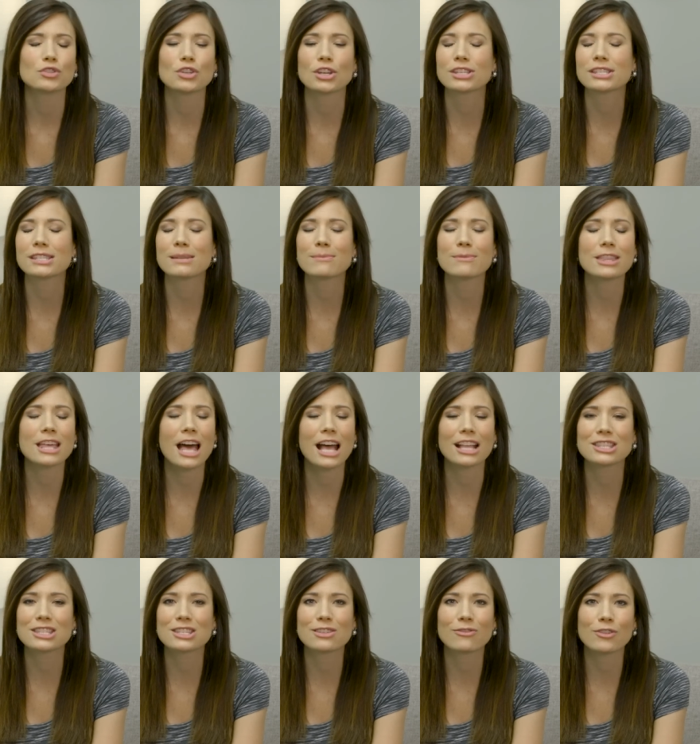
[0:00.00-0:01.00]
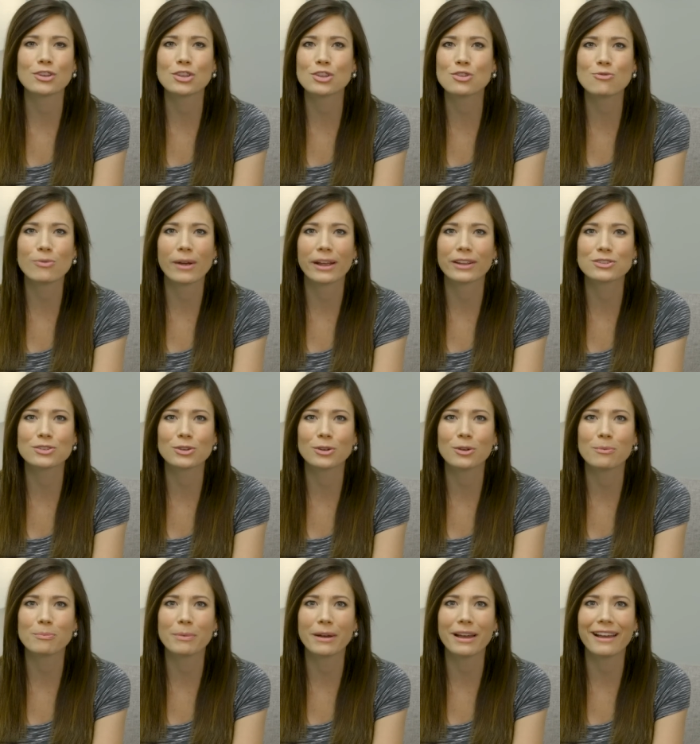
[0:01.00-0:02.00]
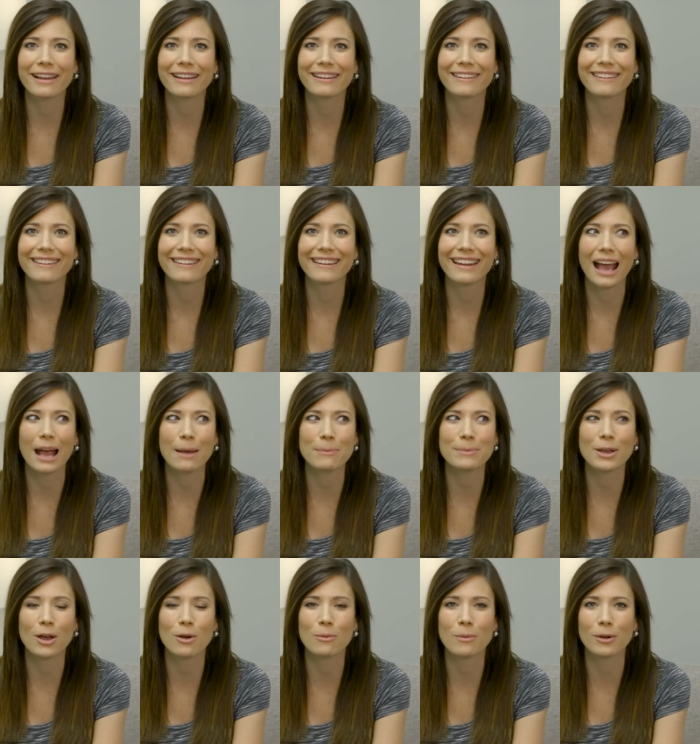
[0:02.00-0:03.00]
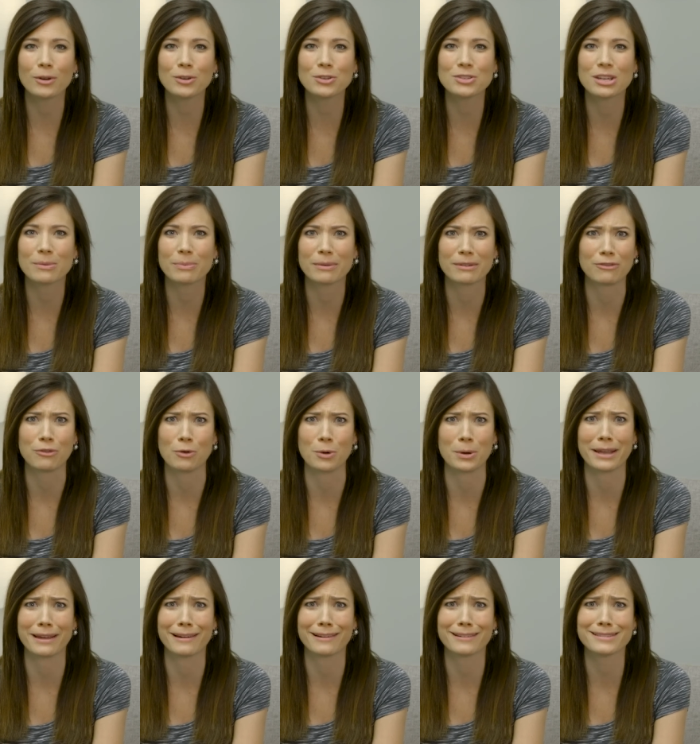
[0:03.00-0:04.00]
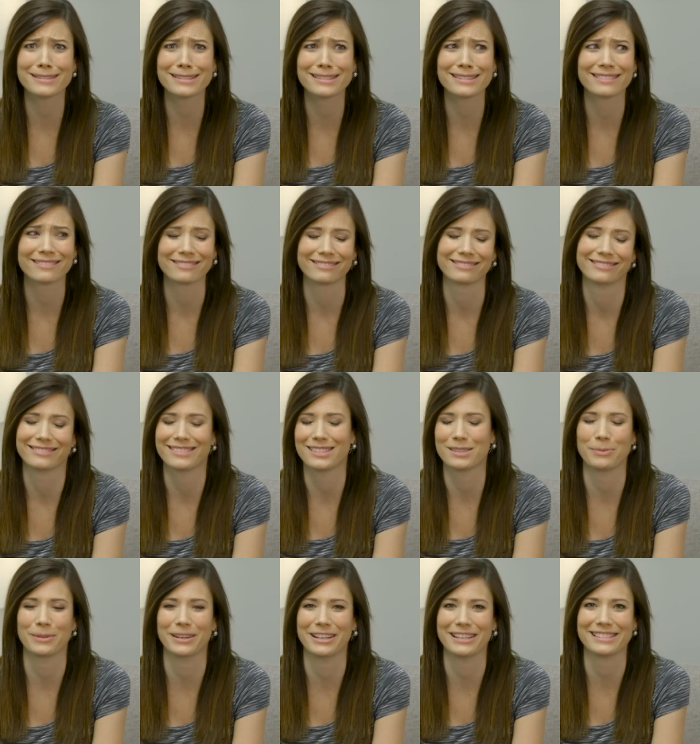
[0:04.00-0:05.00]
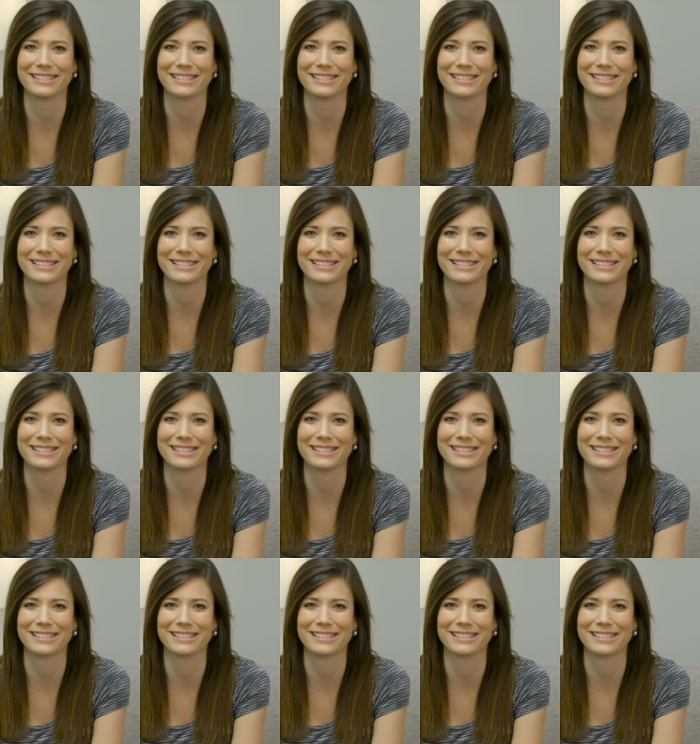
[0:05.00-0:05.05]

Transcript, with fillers: Just some thoughts for you, Rachel, but happy home ownership in four years. It's pretty